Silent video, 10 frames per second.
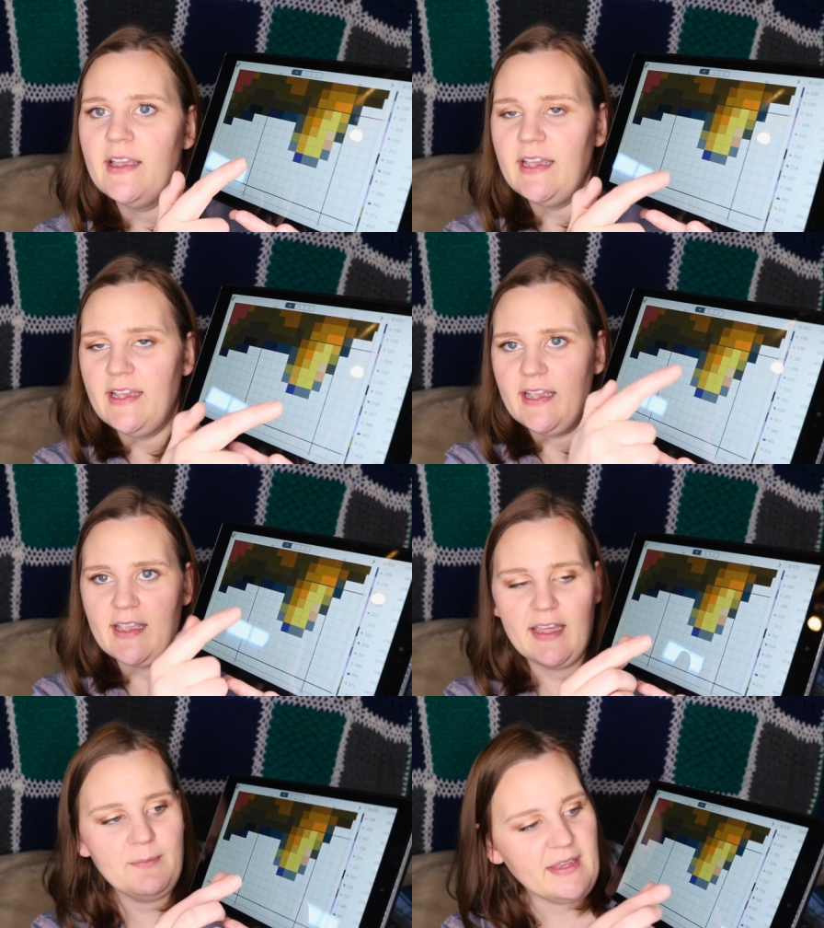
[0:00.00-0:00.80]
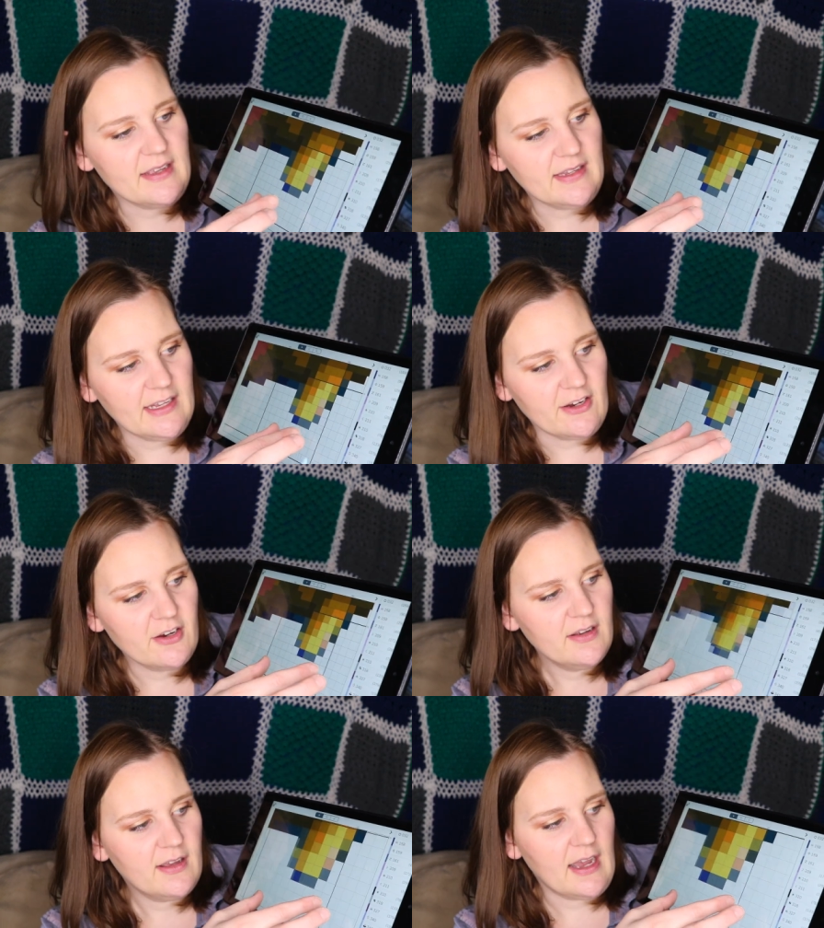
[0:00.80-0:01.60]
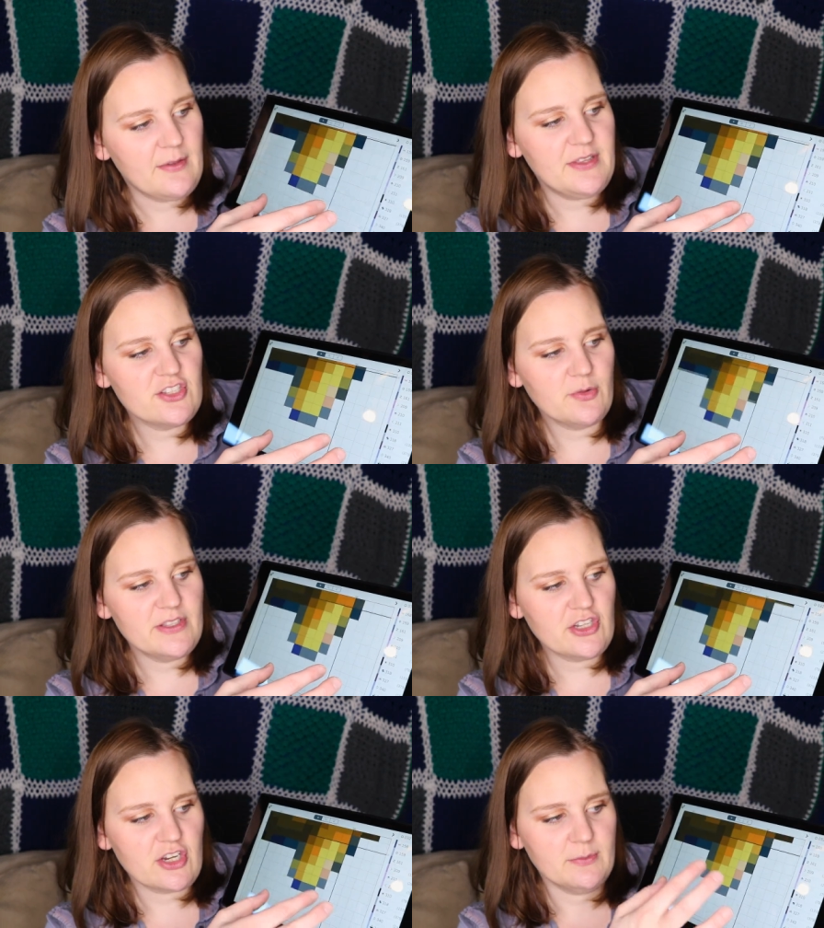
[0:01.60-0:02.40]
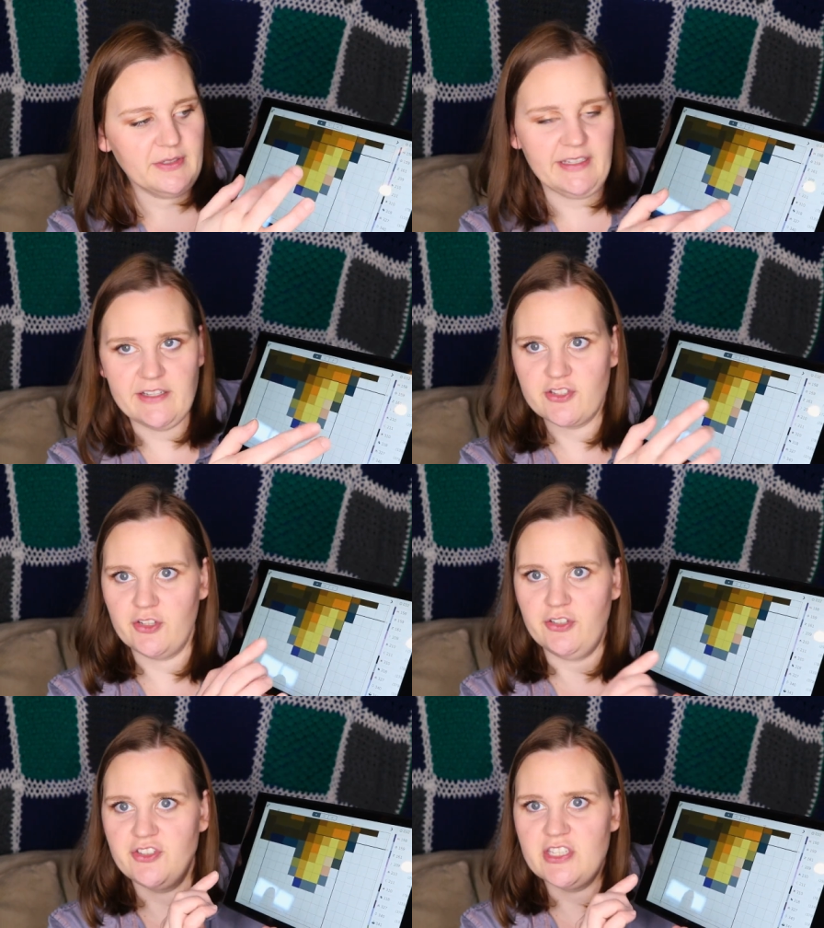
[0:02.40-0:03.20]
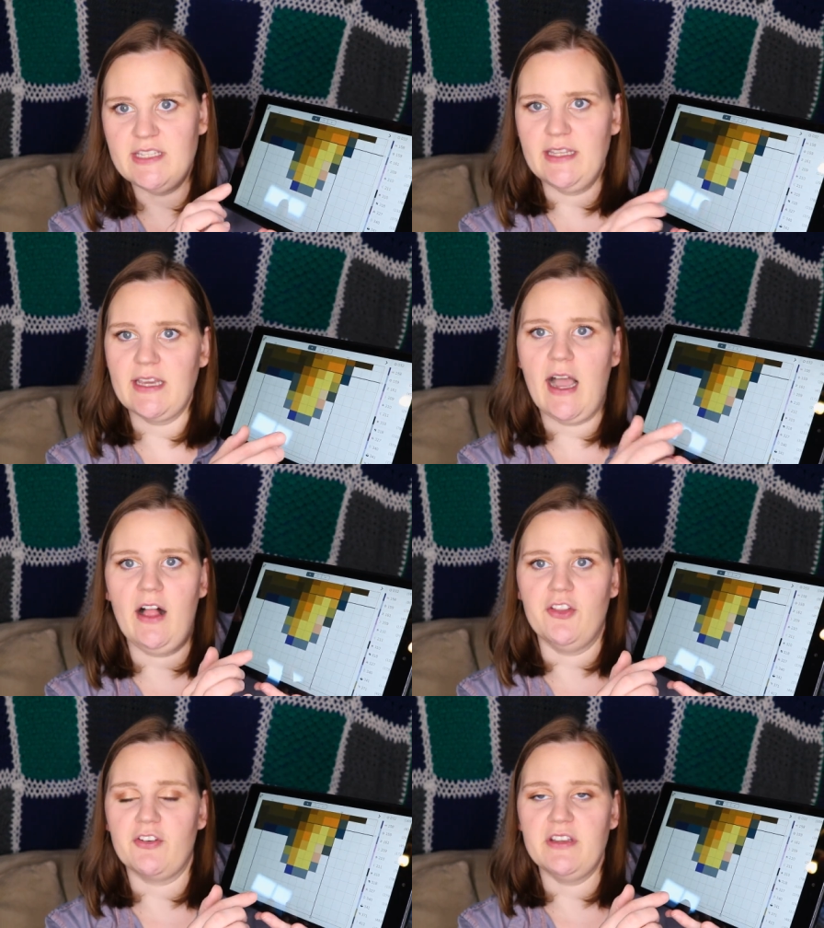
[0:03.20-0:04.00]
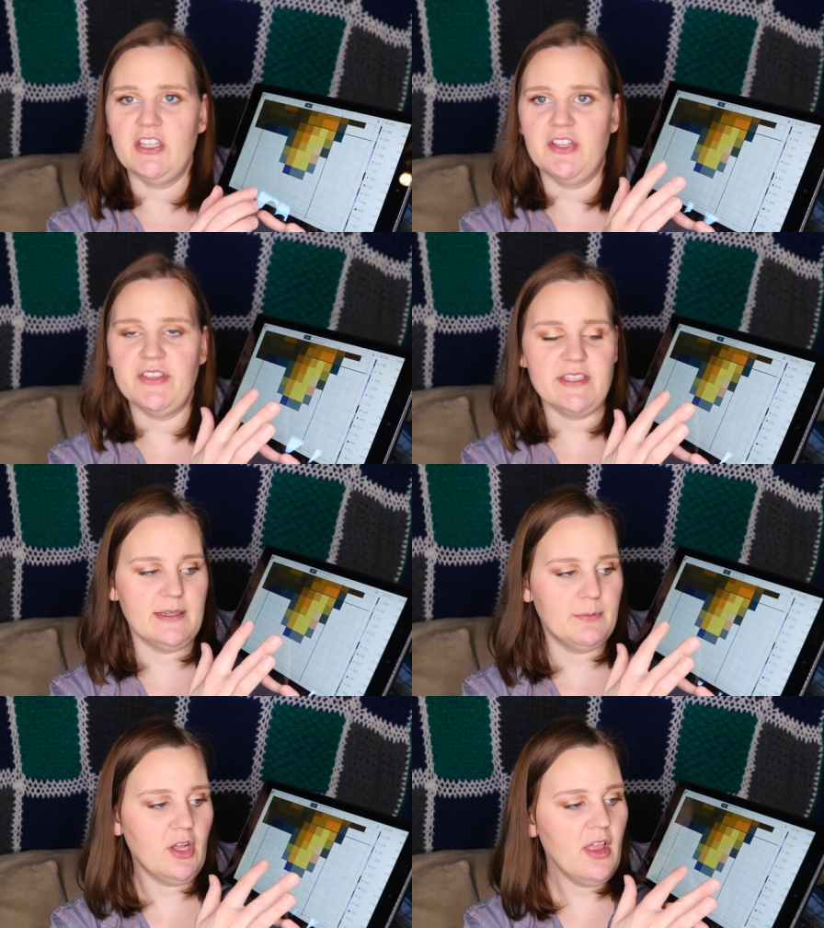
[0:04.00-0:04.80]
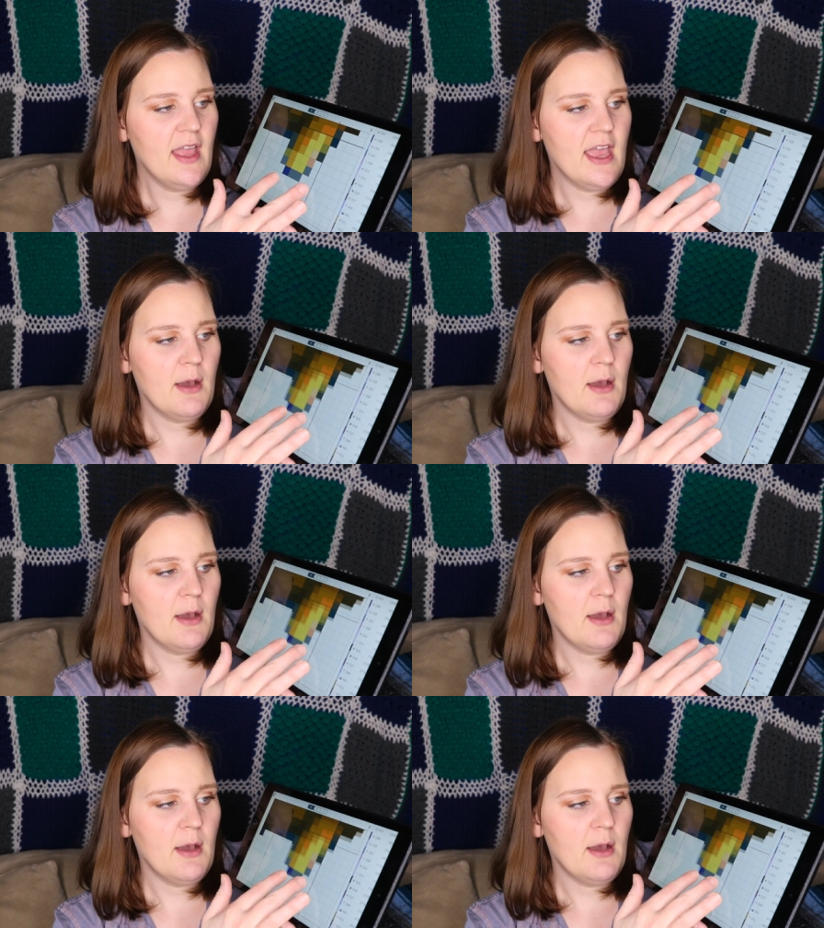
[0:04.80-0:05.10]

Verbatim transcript: it can be in here. Uh, these are ones are completed, so you'll just see the color and not the symbol.